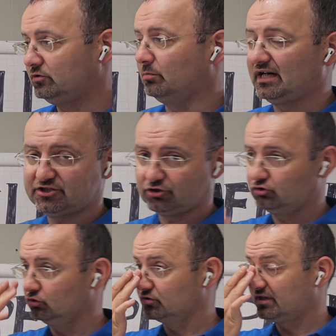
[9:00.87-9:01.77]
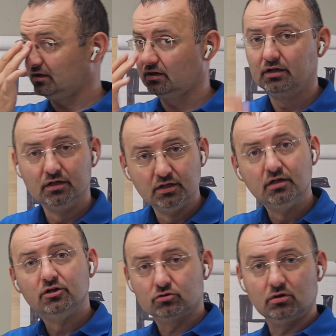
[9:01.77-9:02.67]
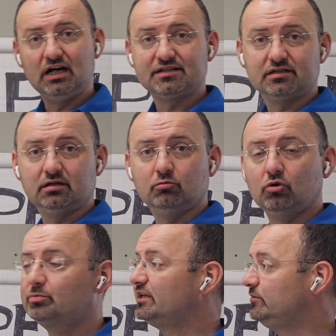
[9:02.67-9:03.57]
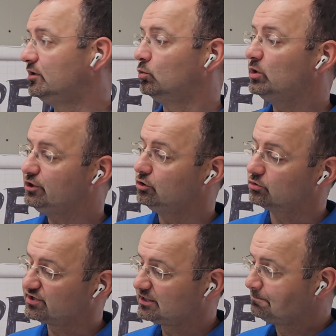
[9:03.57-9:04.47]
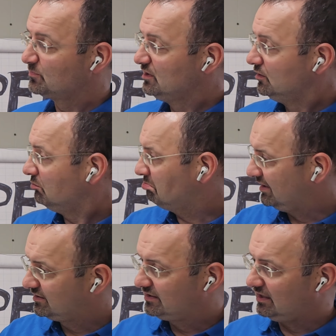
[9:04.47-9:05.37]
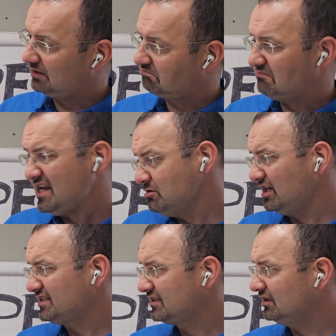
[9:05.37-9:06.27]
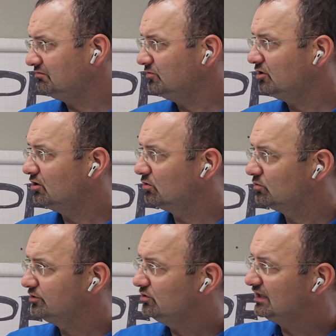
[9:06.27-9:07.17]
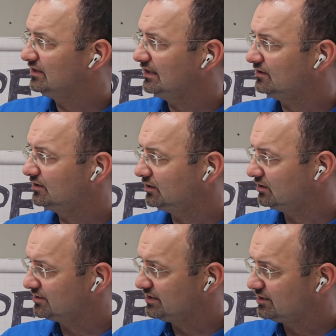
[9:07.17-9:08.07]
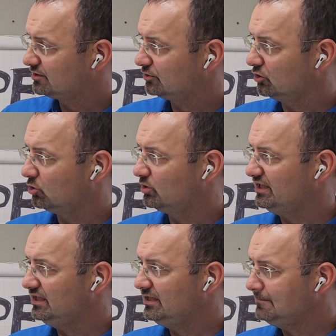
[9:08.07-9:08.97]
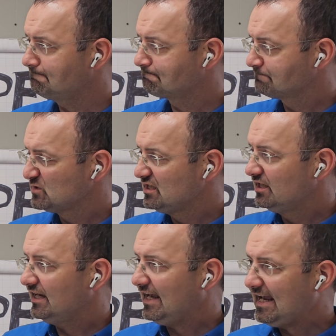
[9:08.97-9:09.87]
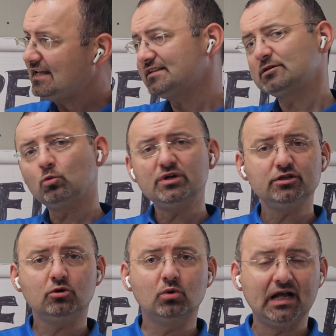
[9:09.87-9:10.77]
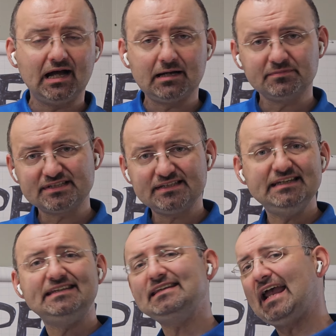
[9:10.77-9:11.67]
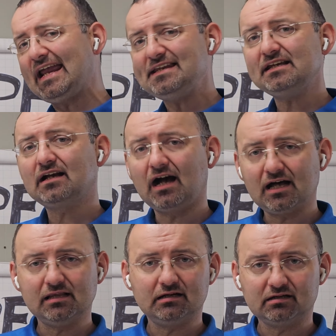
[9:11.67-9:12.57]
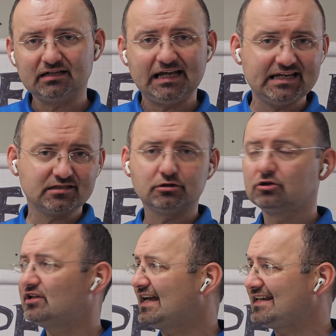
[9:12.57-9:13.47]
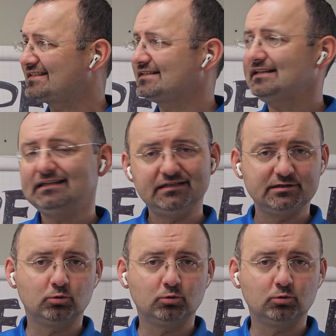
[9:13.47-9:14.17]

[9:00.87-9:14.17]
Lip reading: your budget to other more premium windows. But anyway, still, you know, you can get this low E. And the window comes in any color as long as it is